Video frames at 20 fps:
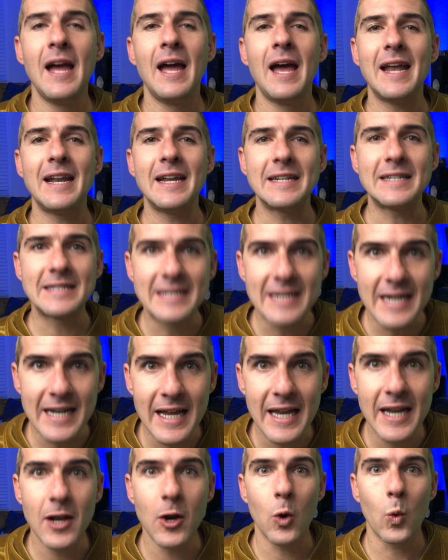And it
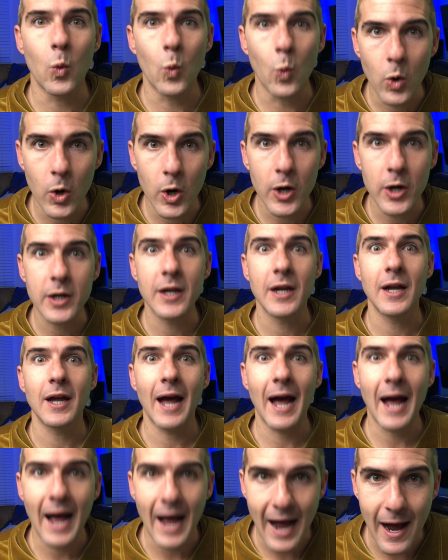didn't work
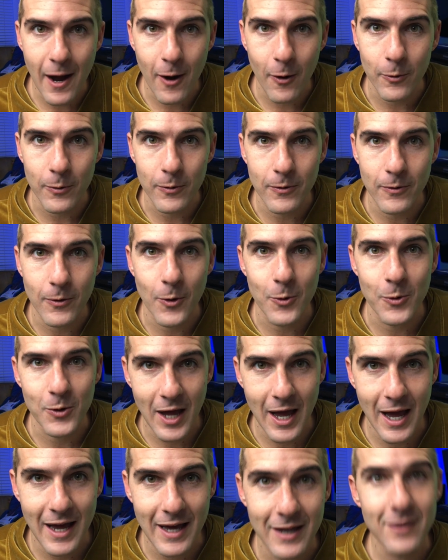out,
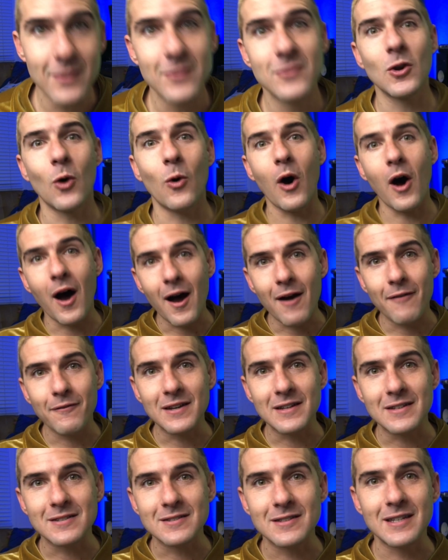okay? So
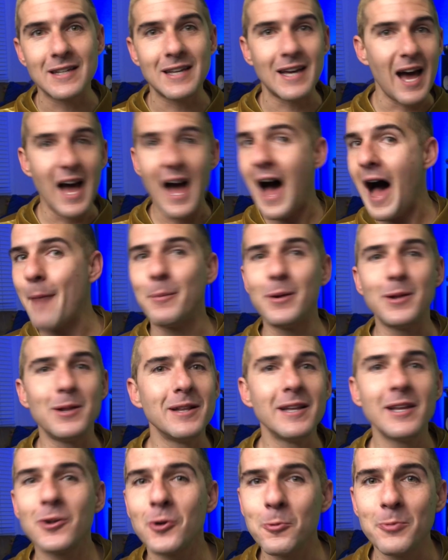obviously, I'm a
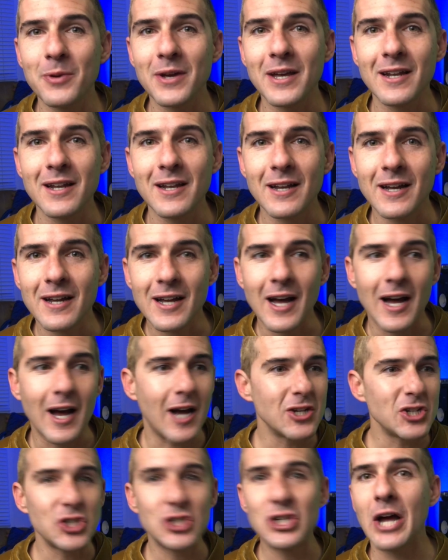little bit
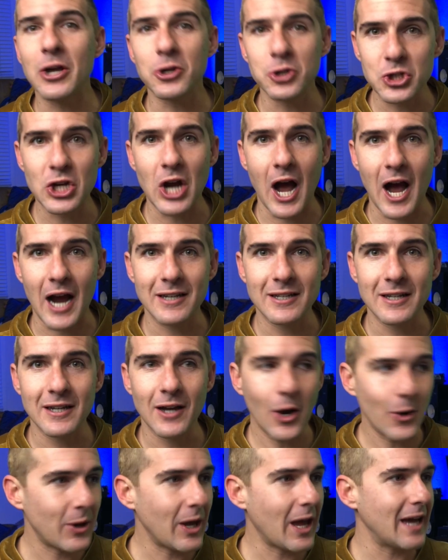shell-shocked,
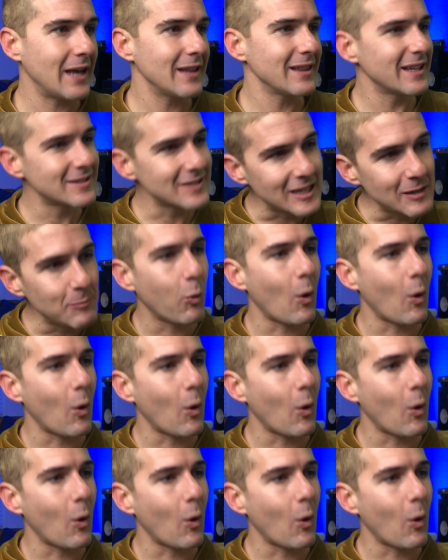okay? Let's keep